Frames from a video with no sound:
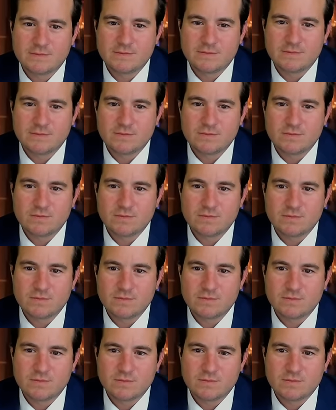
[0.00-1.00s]

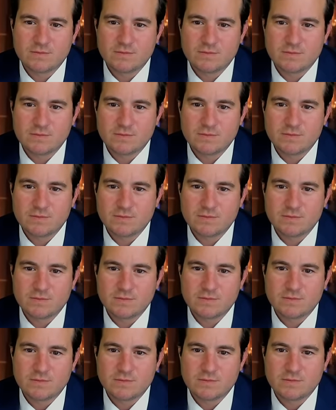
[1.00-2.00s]

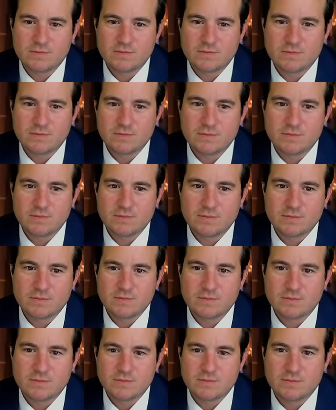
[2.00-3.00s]

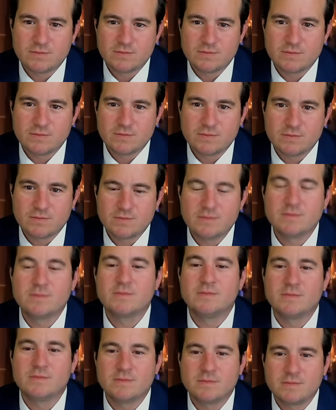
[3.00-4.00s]

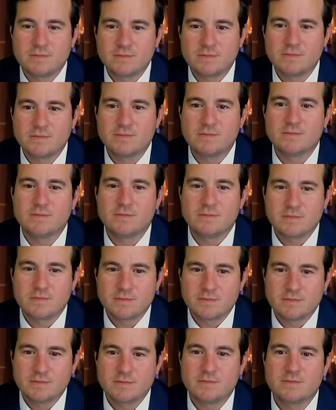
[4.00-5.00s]

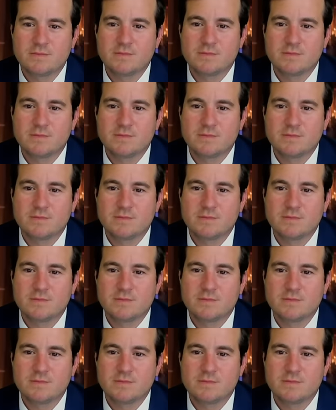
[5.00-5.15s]
This person isn't speaking.